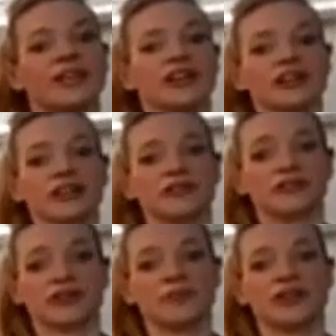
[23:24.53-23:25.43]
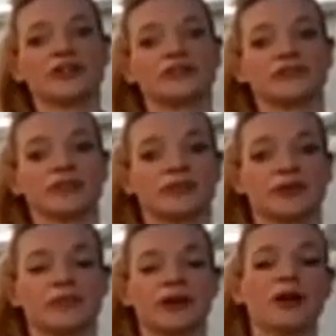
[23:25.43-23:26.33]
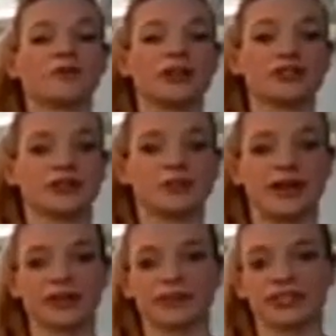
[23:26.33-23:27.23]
Good, from here, flip the palm, reach it back,